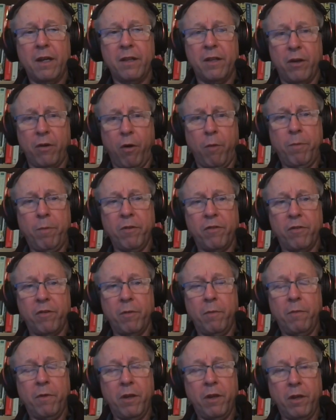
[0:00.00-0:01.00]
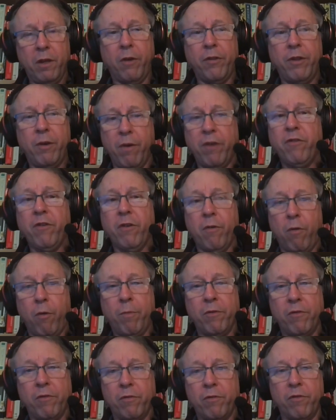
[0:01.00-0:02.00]
that opens you know the original
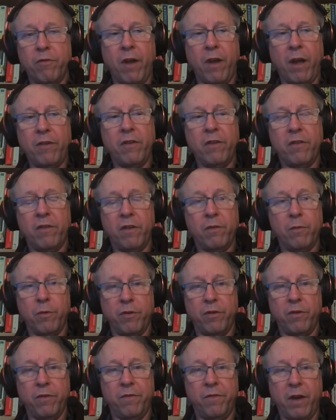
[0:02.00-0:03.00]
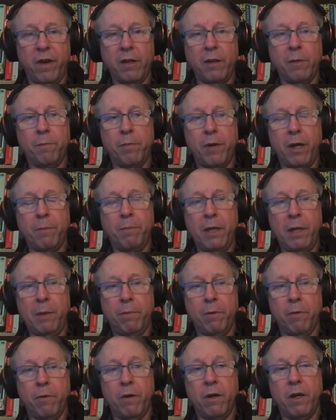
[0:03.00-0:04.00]
open source licenses were developed by
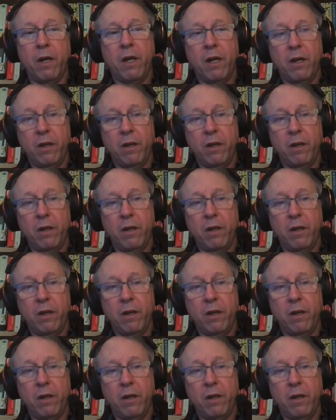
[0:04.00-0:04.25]
people